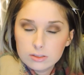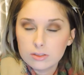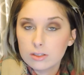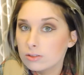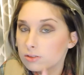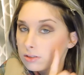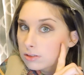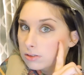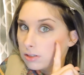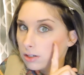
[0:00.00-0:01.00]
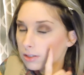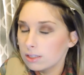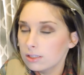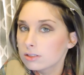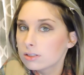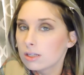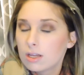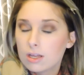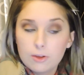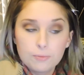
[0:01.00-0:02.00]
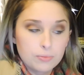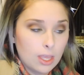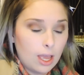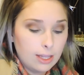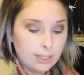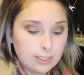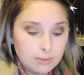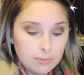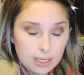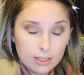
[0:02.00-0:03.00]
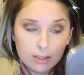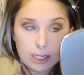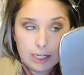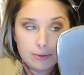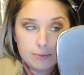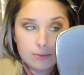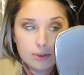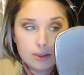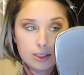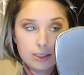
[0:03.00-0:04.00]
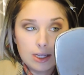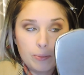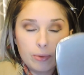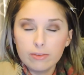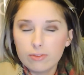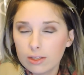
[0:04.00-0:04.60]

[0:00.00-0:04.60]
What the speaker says: So I go start like this. I like to make the tip of the